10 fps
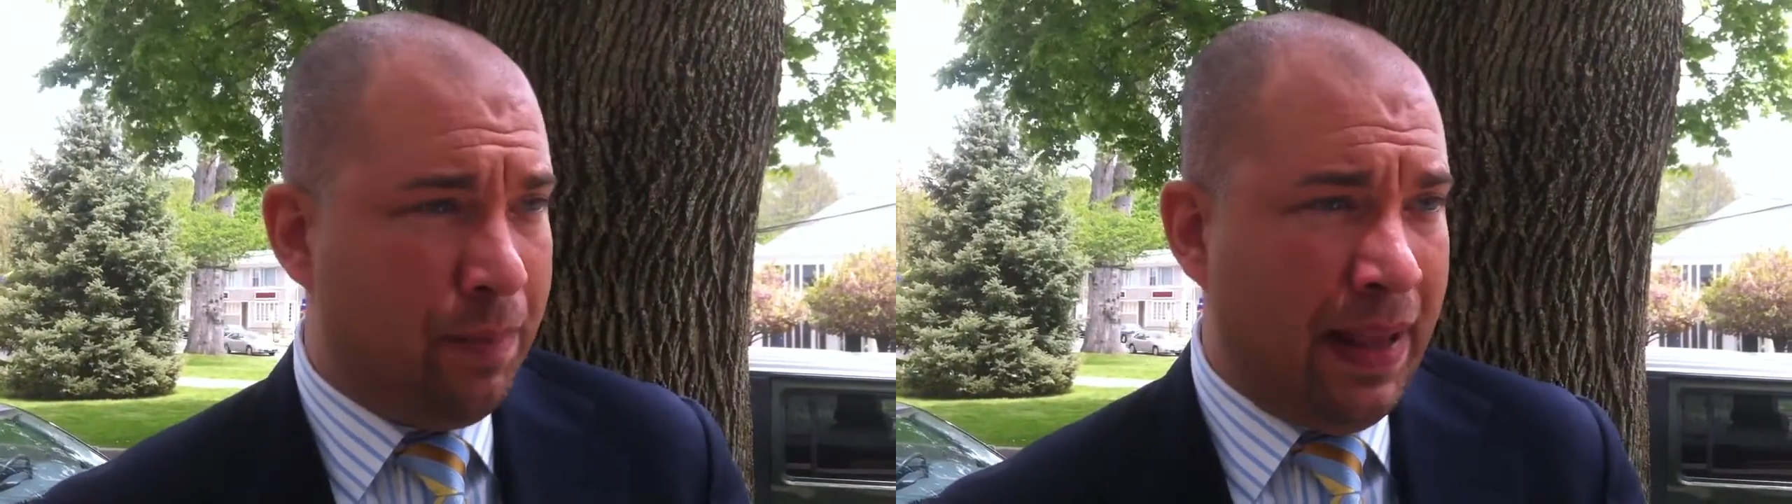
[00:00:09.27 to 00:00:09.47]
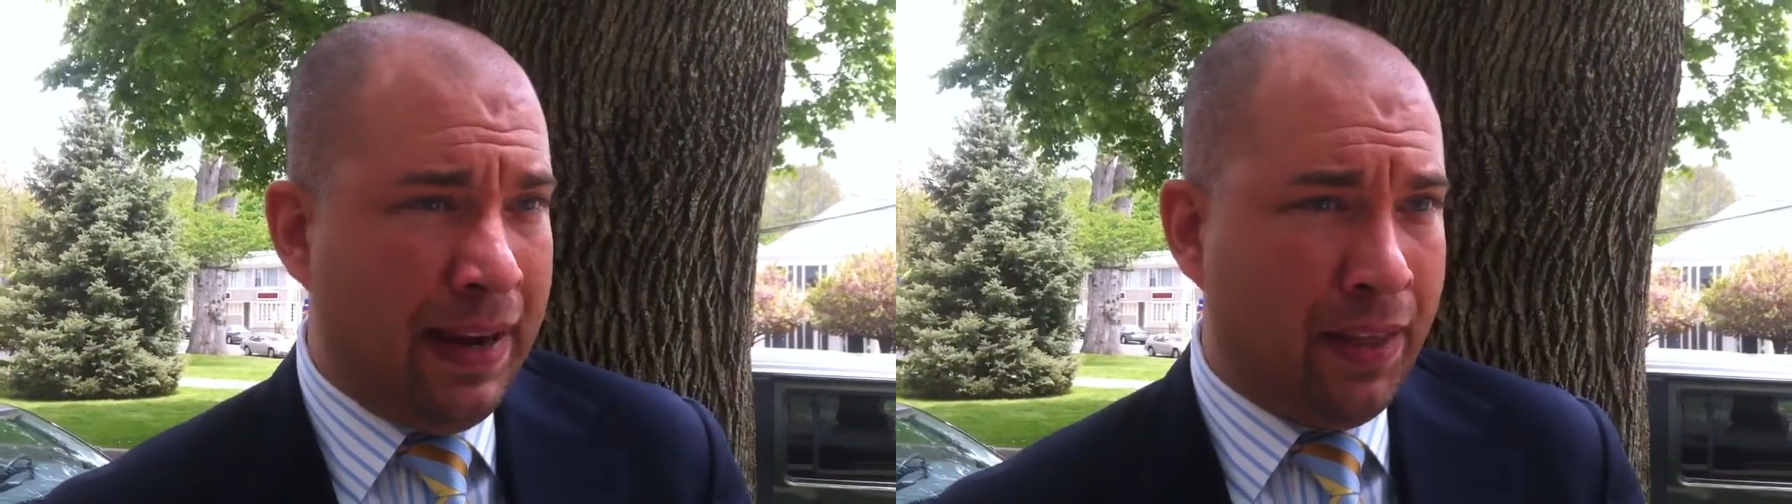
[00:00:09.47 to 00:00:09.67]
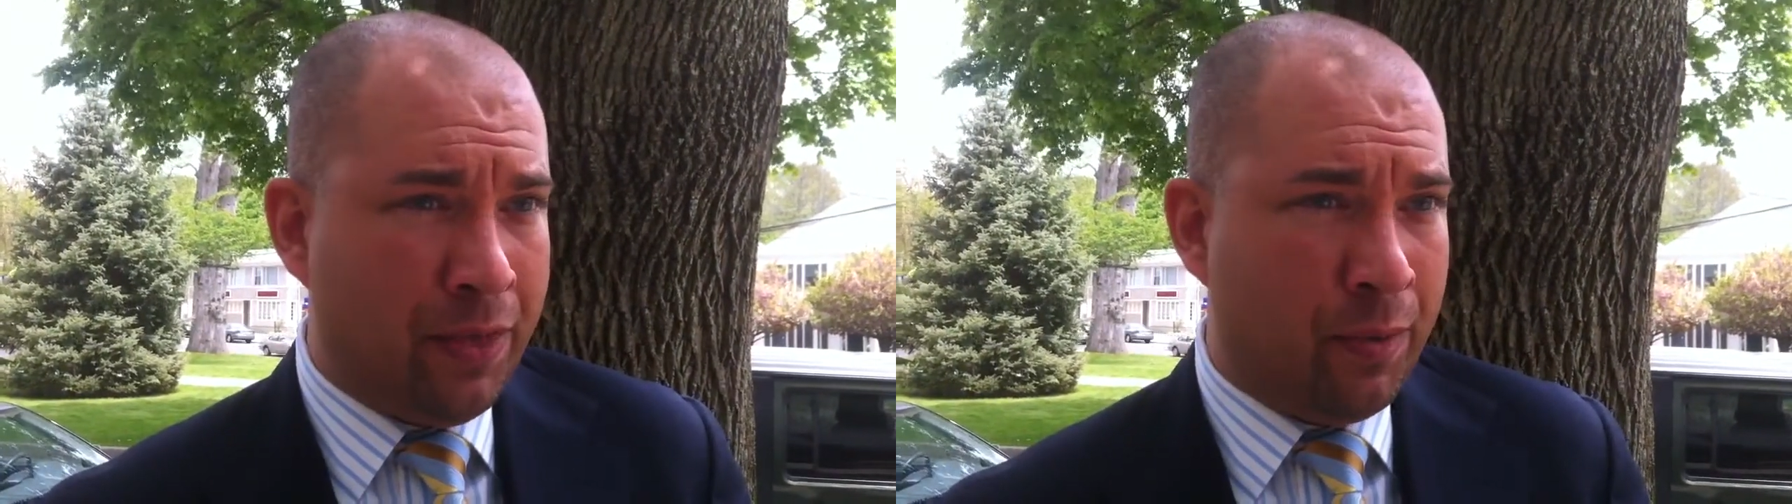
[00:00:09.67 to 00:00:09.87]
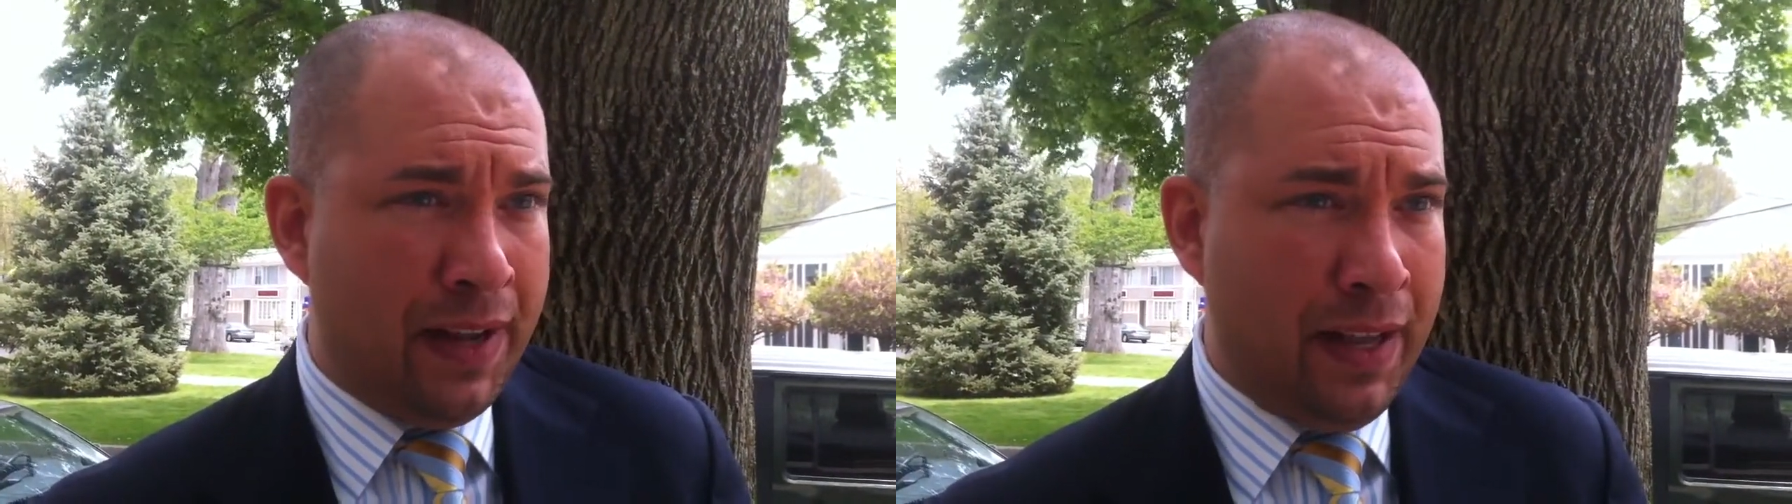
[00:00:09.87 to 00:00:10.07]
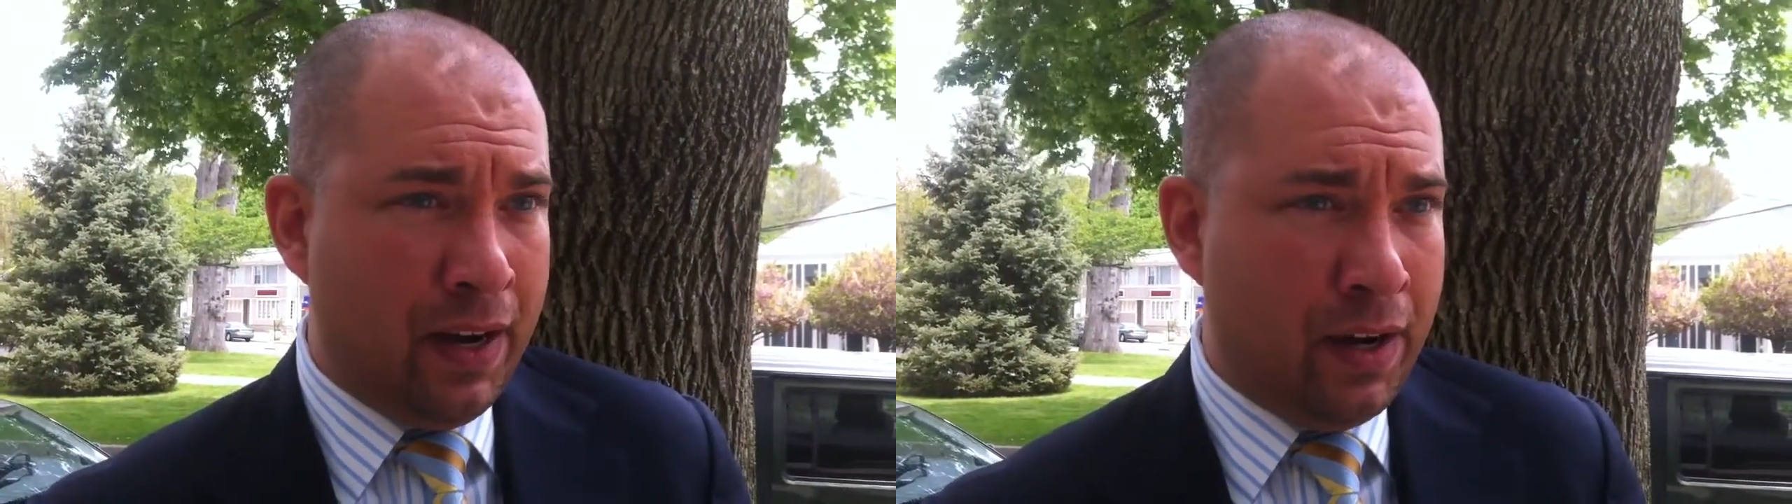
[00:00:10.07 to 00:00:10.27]
pending 3
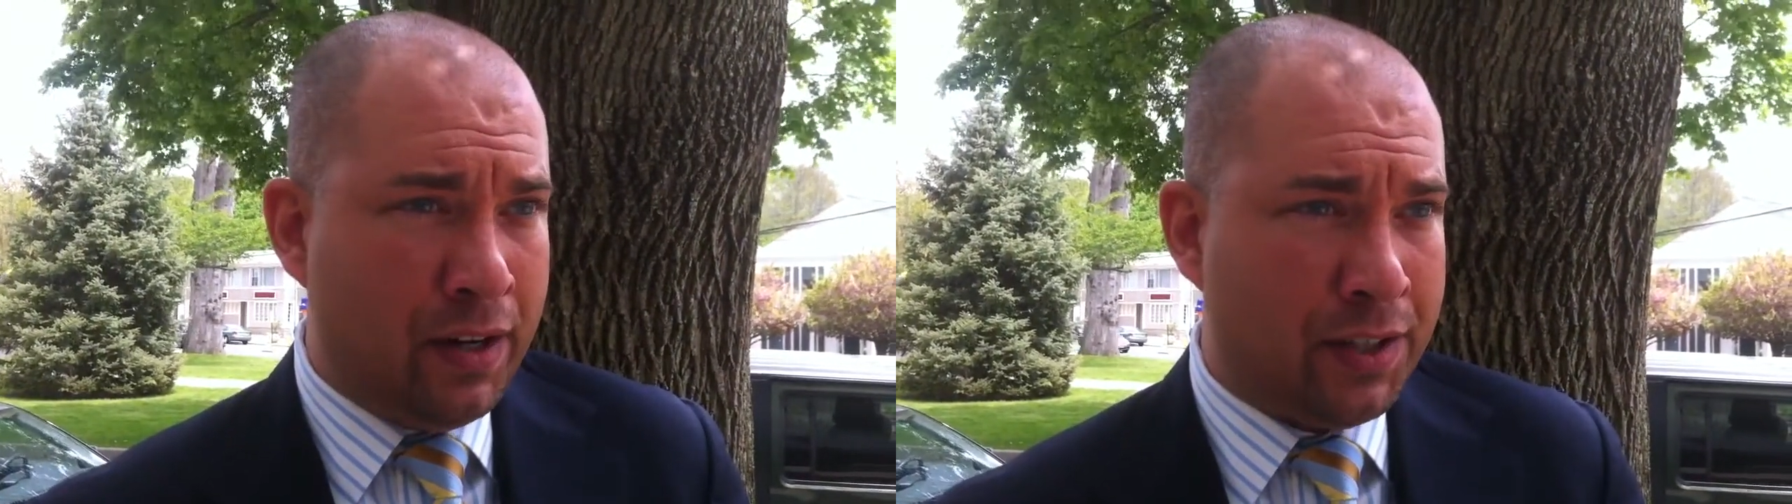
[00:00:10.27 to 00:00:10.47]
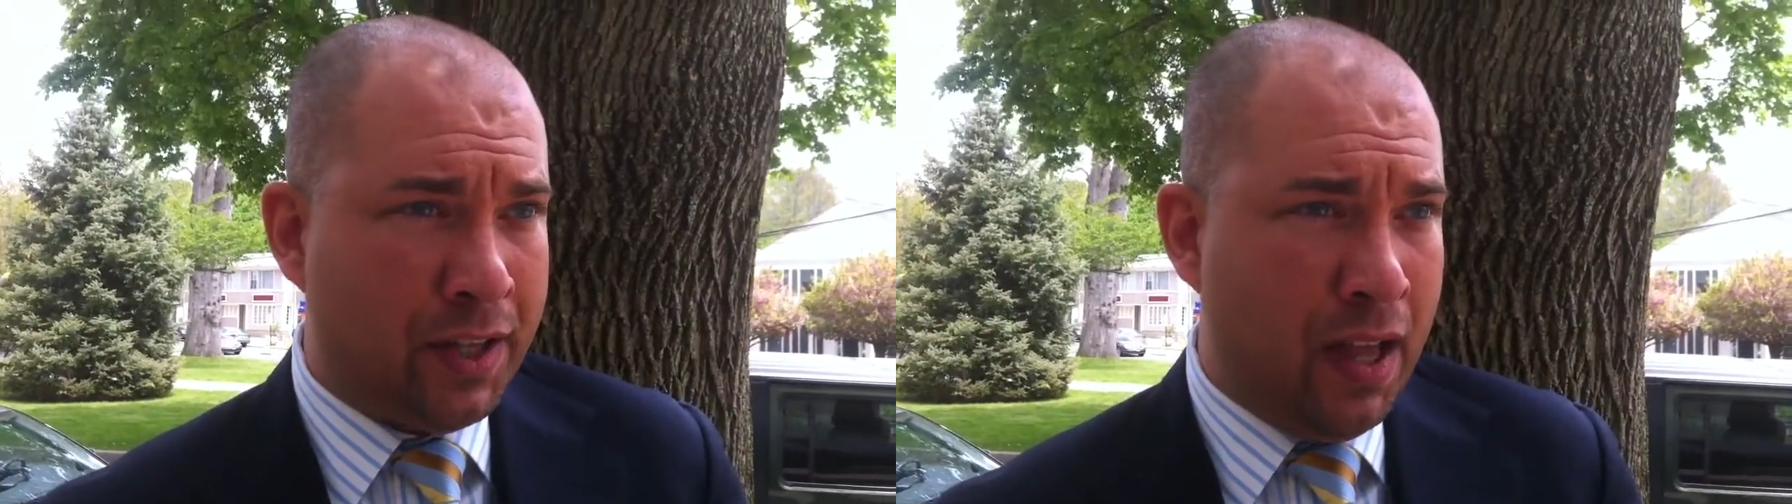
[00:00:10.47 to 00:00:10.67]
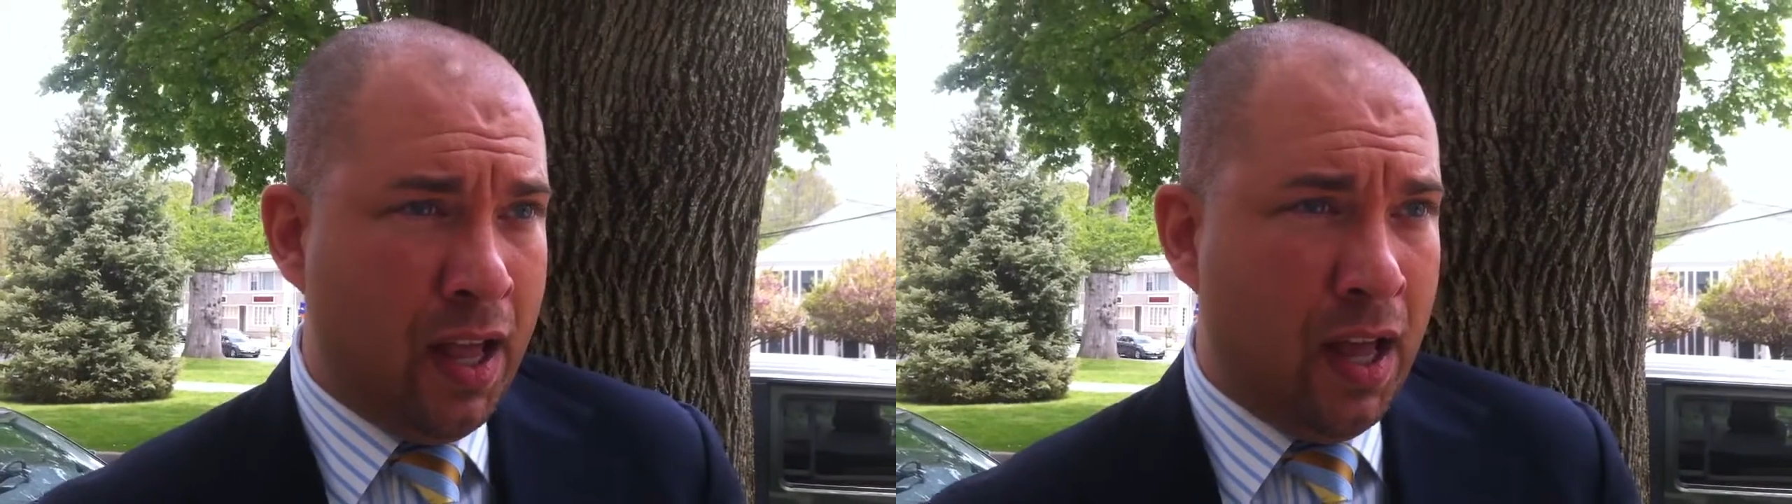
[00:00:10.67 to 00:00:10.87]
years.